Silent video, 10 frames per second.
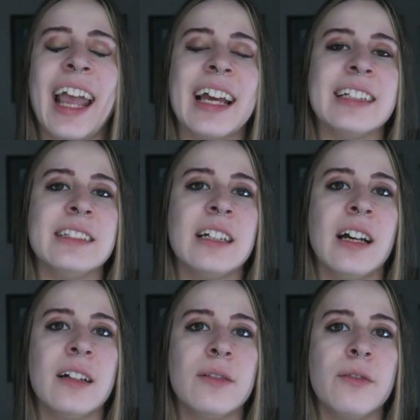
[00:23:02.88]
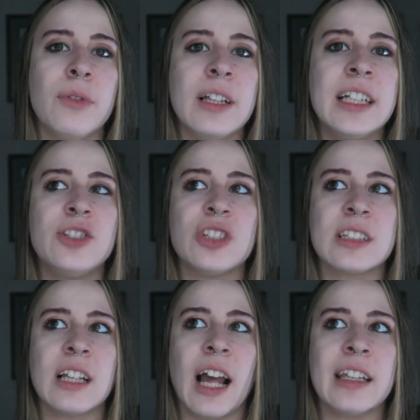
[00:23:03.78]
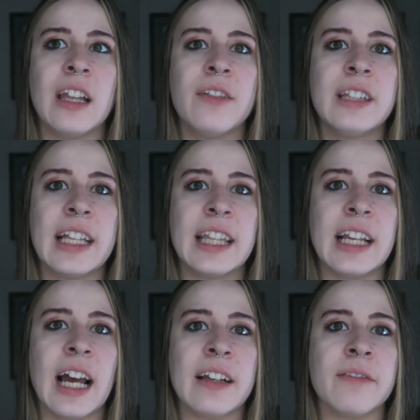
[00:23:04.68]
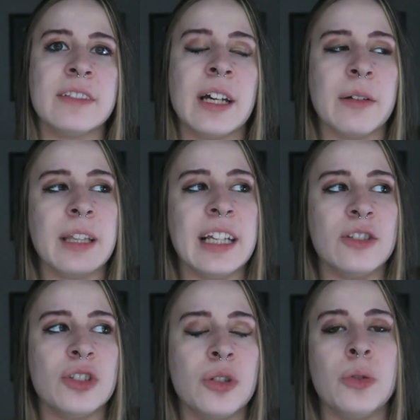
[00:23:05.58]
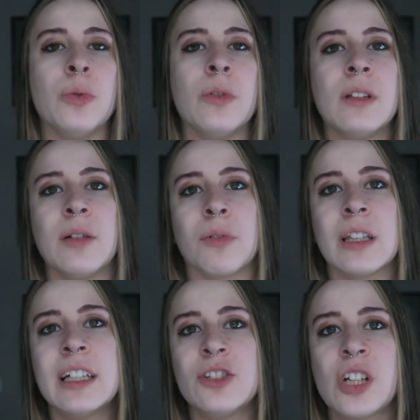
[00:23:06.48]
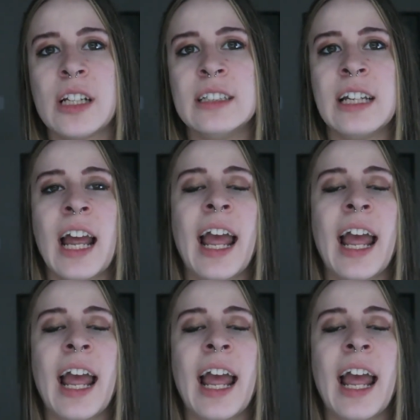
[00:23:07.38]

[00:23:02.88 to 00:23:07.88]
And really just I love that they kind of delved into the religion